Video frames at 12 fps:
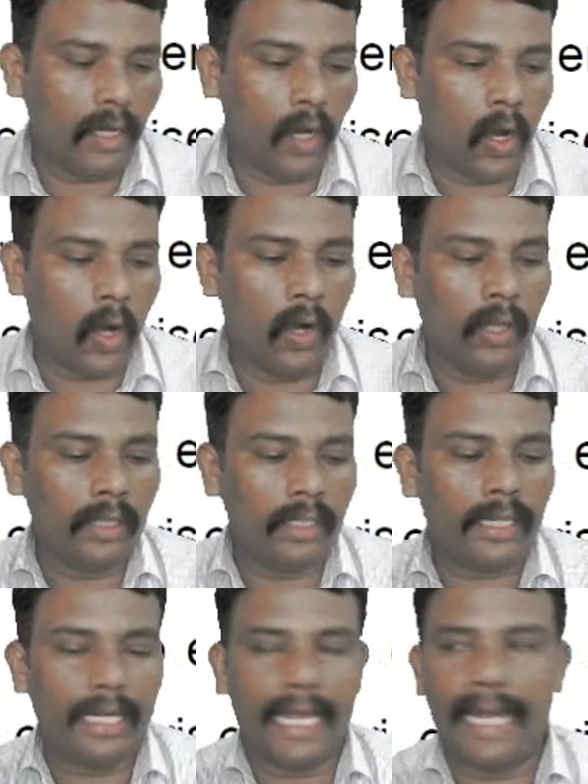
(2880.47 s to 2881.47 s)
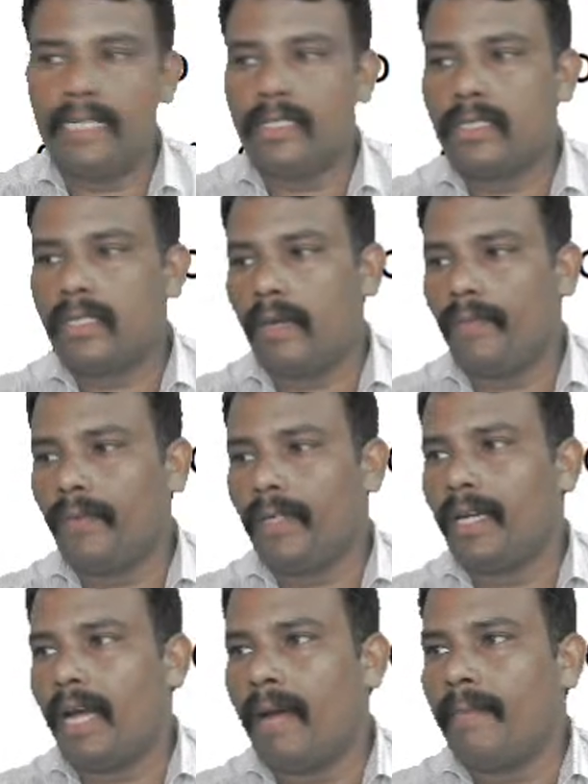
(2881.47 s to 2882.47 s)
all the clients of
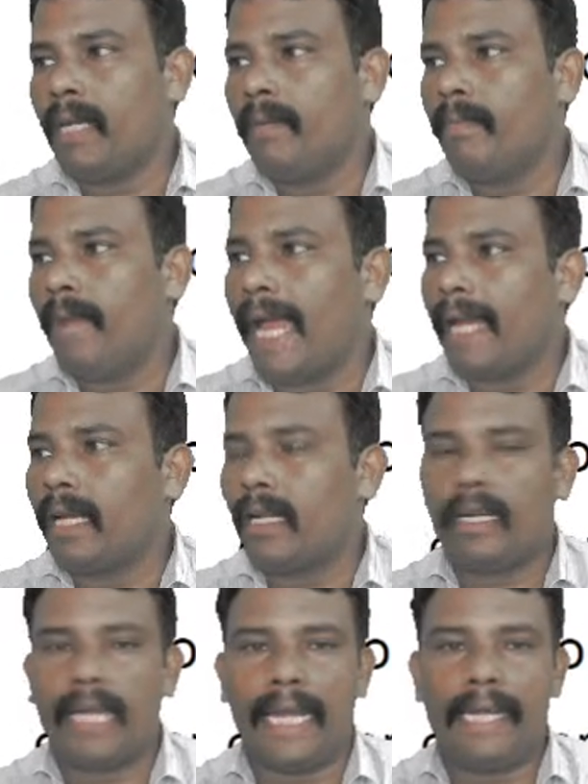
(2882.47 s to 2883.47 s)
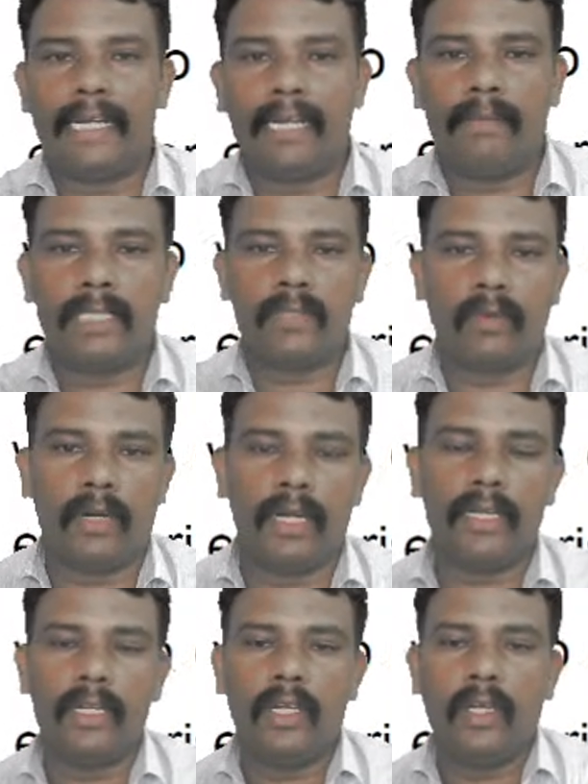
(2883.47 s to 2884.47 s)
Grameen Bank. Clientele means
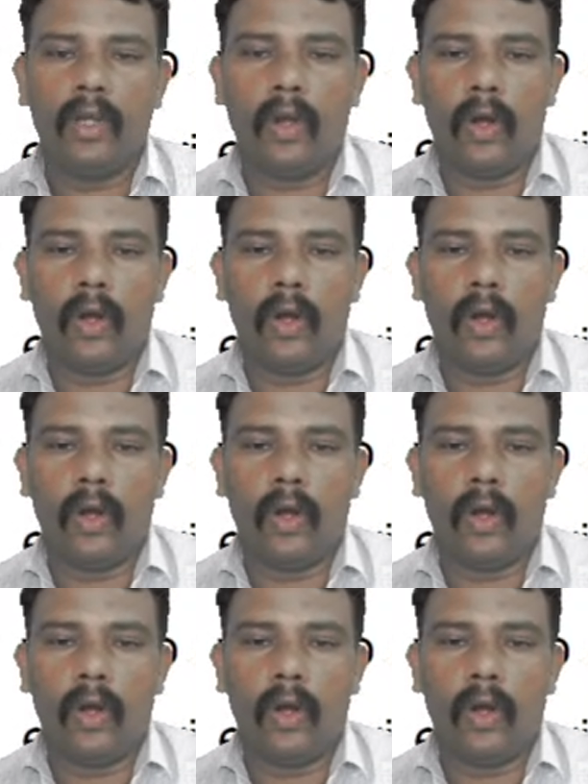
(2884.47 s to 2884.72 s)
what?